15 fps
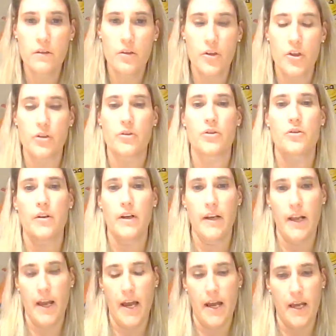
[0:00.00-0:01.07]
your
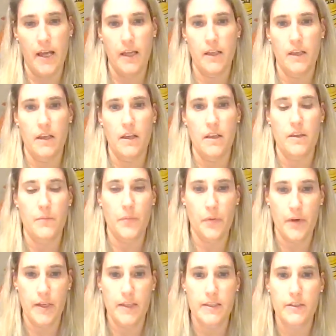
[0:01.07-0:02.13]
children and the
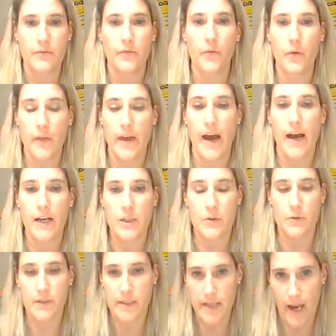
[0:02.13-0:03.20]
priest for the
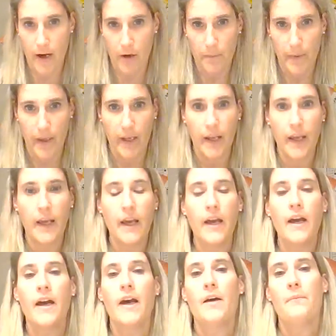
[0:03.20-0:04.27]
actual sacrament.
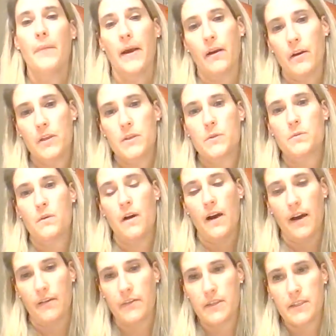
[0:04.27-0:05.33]
Parents will
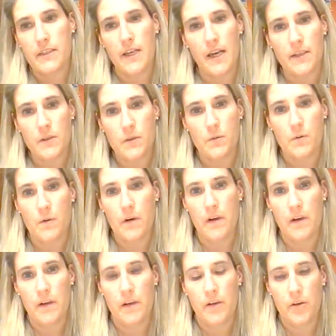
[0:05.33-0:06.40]
obviously
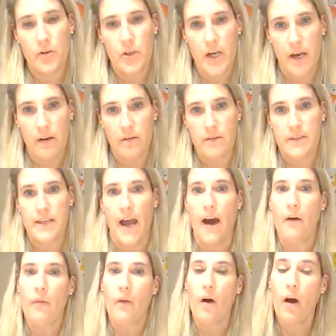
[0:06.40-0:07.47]
escort your child
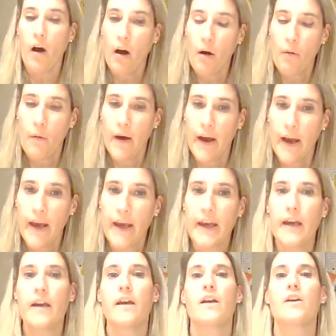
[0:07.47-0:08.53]
down the hallway.
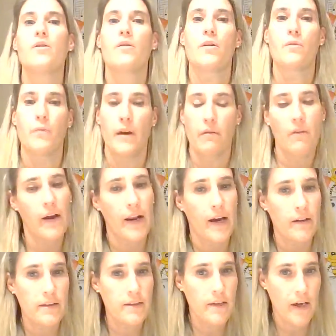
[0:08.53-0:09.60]
You can wait right
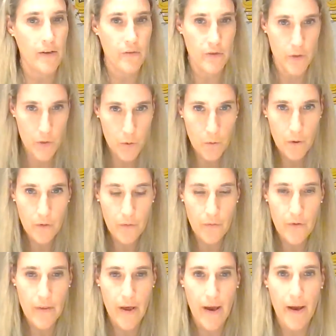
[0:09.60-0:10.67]
outside the door
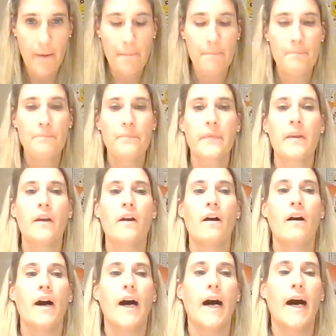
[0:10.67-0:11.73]
for them.
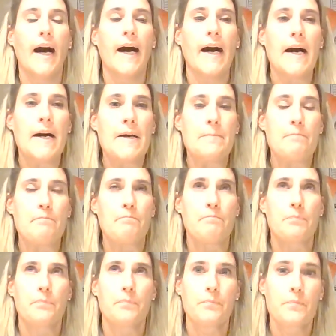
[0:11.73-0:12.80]
Um,